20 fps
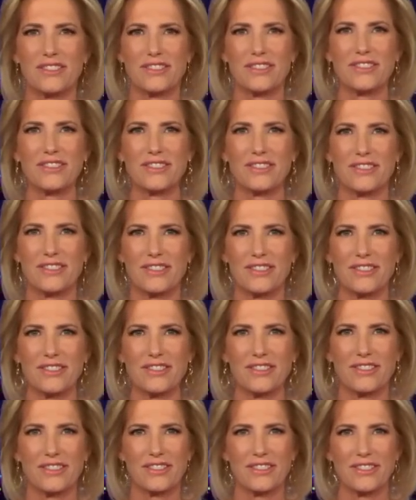
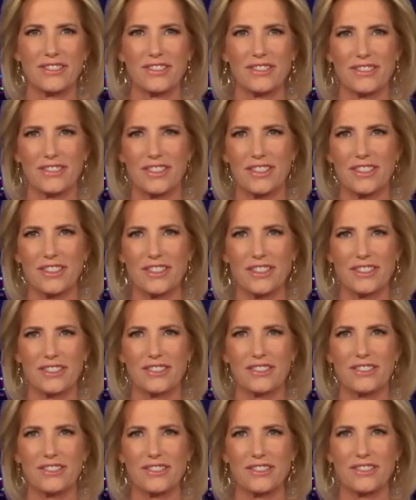
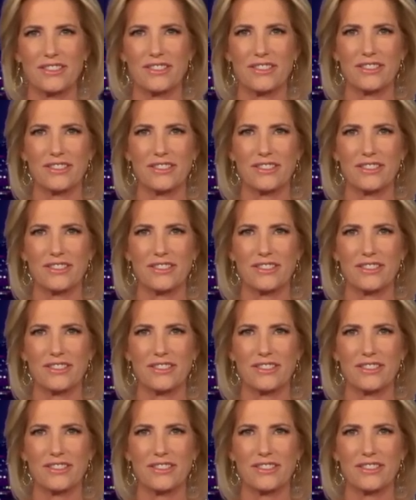No words are spoken by the person on screen.